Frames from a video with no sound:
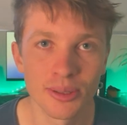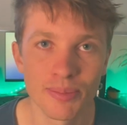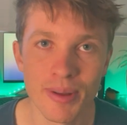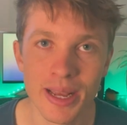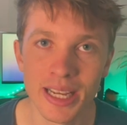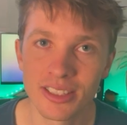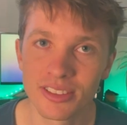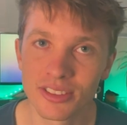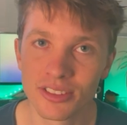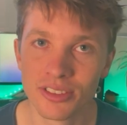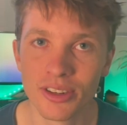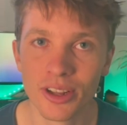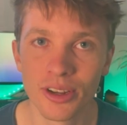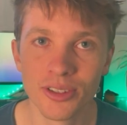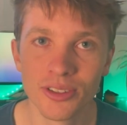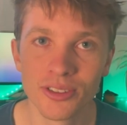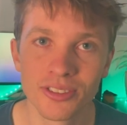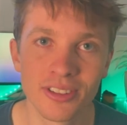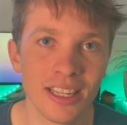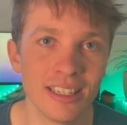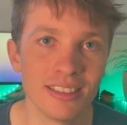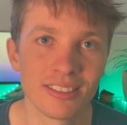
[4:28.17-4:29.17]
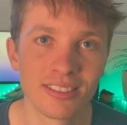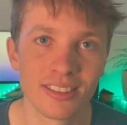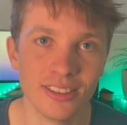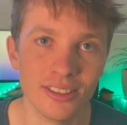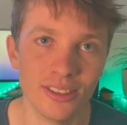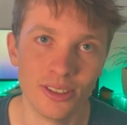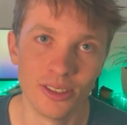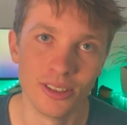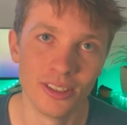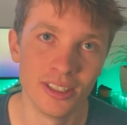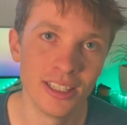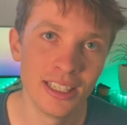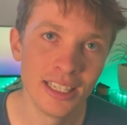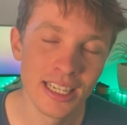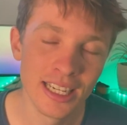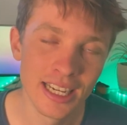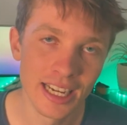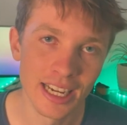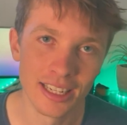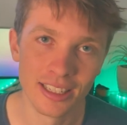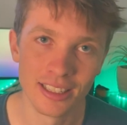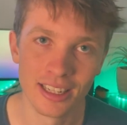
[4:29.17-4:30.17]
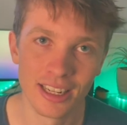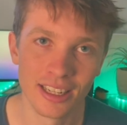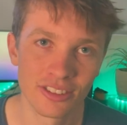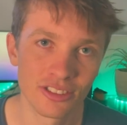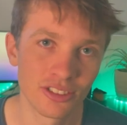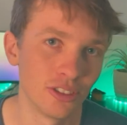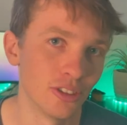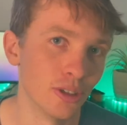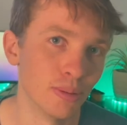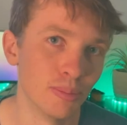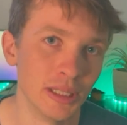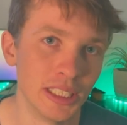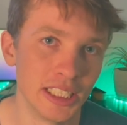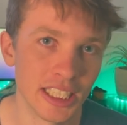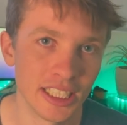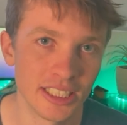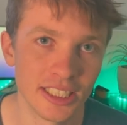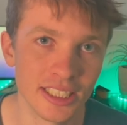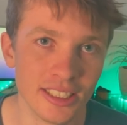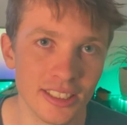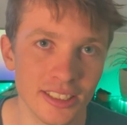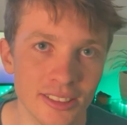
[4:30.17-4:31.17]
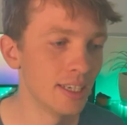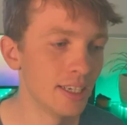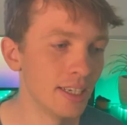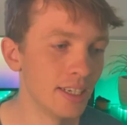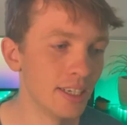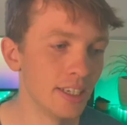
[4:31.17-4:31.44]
makes no sense at all unless you're a magician.